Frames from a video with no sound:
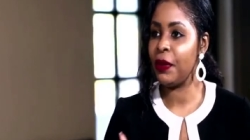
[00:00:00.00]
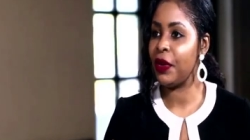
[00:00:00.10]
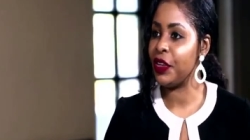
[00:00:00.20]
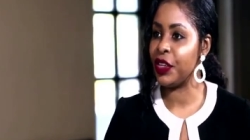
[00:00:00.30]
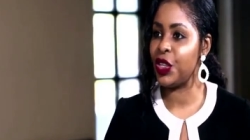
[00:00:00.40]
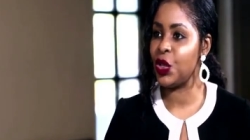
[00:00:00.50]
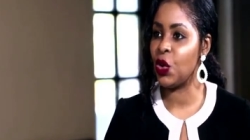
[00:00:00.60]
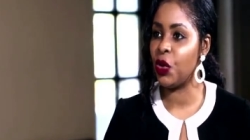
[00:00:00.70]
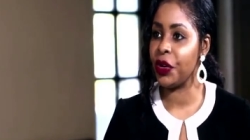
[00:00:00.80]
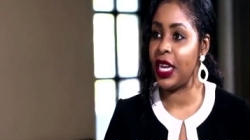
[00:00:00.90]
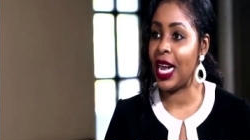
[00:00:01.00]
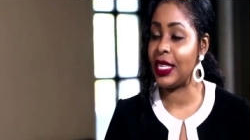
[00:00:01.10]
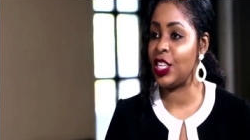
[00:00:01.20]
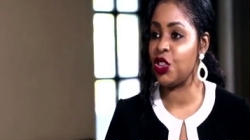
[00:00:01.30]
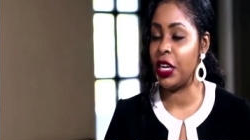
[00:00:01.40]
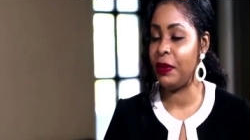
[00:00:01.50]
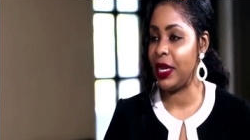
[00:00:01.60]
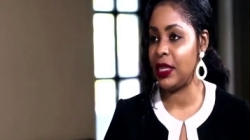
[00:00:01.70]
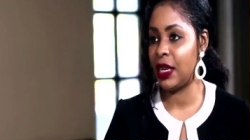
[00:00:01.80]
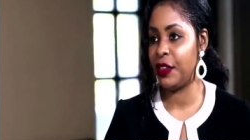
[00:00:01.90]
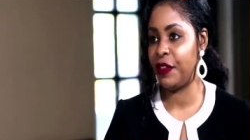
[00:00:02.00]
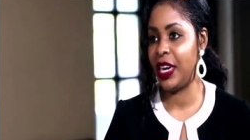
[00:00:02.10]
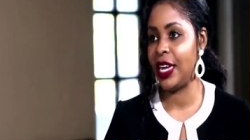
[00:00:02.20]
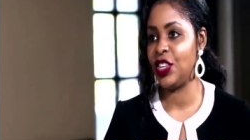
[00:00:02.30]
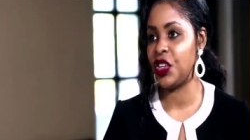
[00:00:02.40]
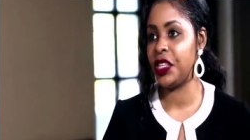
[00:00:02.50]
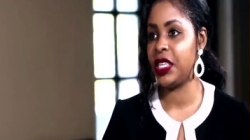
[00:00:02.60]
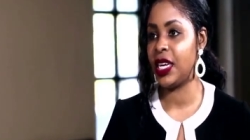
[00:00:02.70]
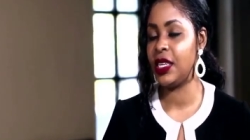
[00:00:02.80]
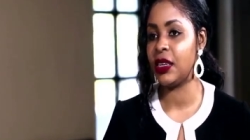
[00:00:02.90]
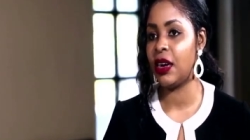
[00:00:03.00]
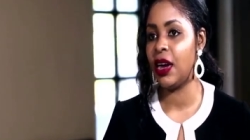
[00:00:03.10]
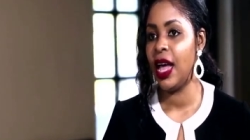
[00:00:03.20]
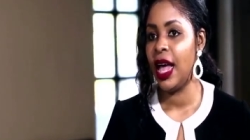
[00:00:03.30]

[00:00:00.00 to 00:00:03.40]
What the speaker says: about your story as a trailblazer in the financial sector,